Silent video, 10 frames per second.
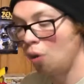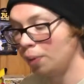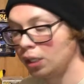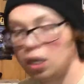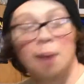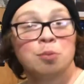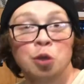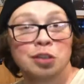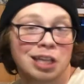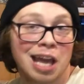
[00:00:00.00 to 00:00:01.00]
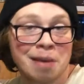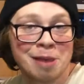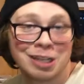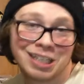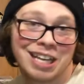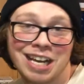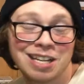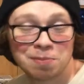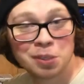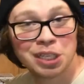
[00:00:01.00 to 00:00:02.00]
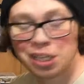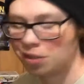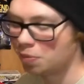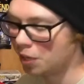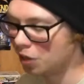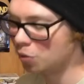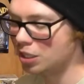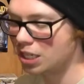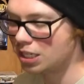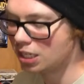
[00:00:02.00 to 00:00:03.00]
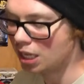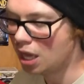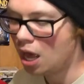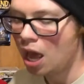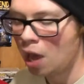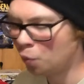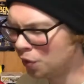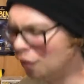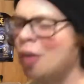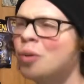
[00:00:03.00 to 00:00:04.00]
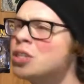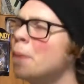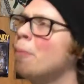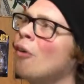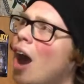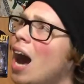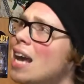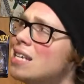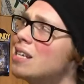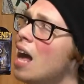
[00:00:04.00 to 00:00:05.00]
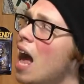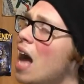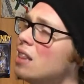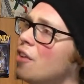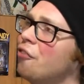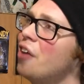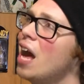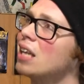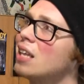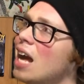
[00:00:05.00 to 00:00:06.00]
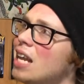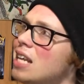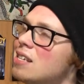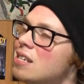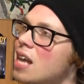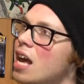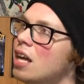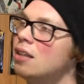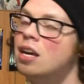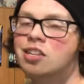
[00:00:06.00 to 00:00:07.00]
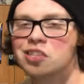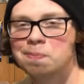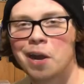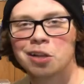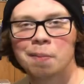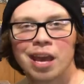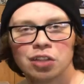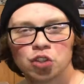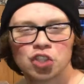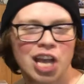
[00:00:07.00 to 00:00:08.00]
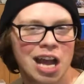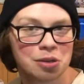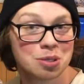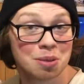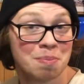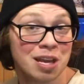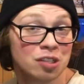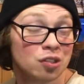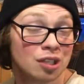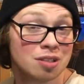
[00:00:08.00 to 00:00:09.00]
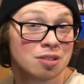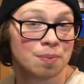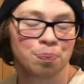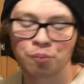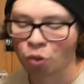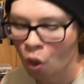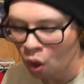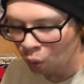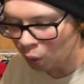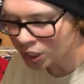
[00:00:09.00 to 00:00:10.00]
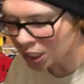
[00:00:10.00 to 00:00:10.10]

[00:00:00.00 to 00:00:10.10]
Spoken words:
opened it up, took the game out again, and put it into my 360, and was very surprised at the fact that it said Spider-Man Shattered Dimensions. Which in